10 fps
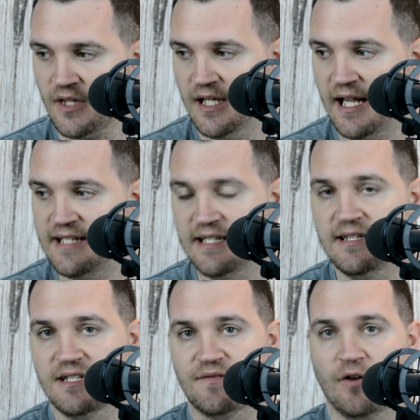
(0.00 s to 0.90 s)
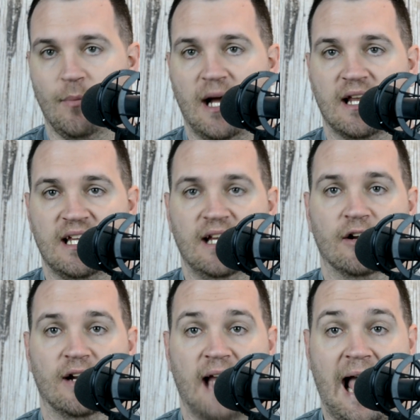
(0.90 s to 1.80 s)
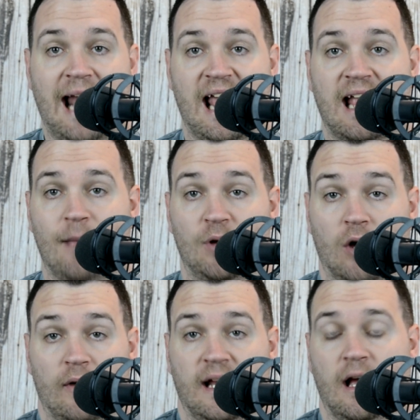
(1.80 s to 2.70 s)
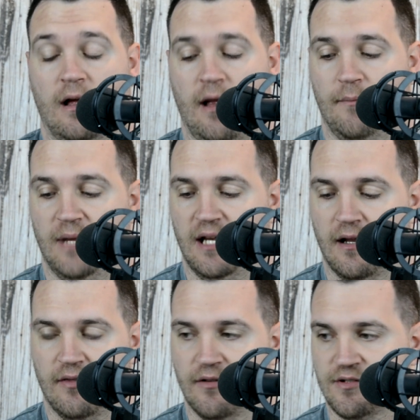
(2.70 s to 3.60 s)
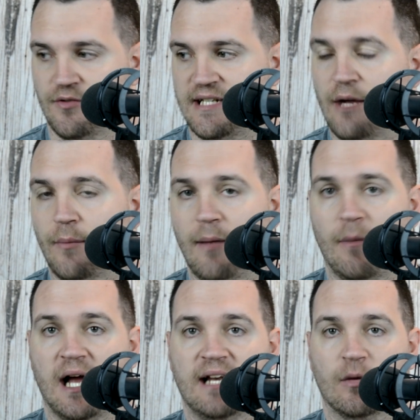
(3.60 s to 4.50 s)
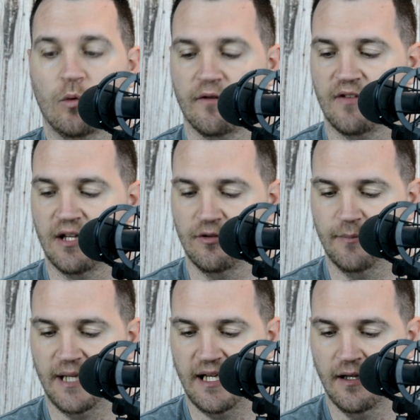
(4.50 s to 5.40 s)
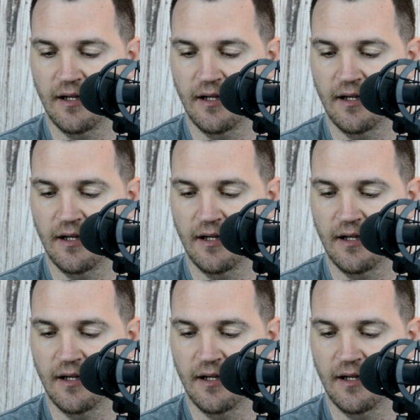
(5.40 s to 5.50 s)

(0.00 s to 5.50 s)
and I did this for about a year. And had I kept going, I mean, there's no doubt in my mind it would have killed me,